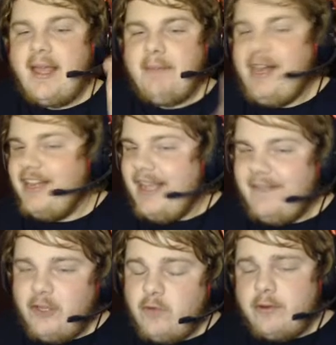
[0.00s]
might not have
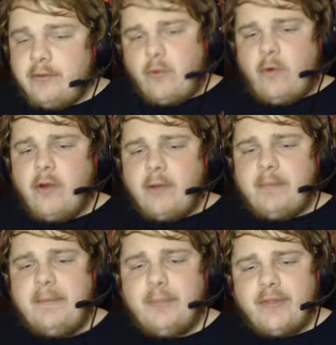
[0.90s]
viewers or
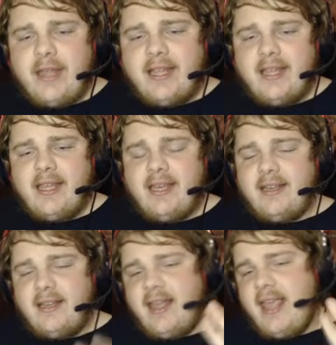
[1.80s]
people that
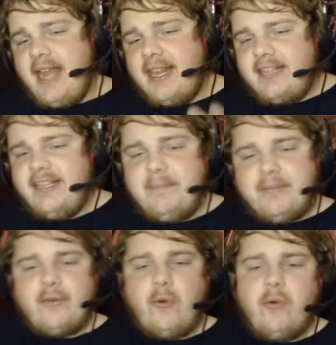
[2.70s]
can edit clips
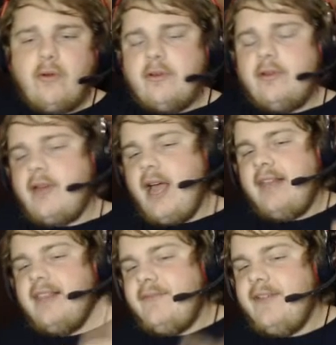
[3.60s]
or
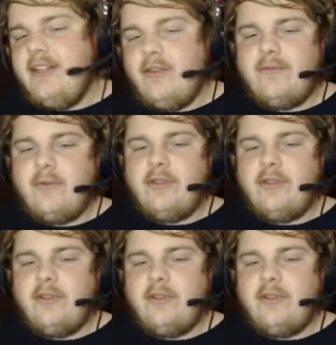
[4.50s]
highlight videos for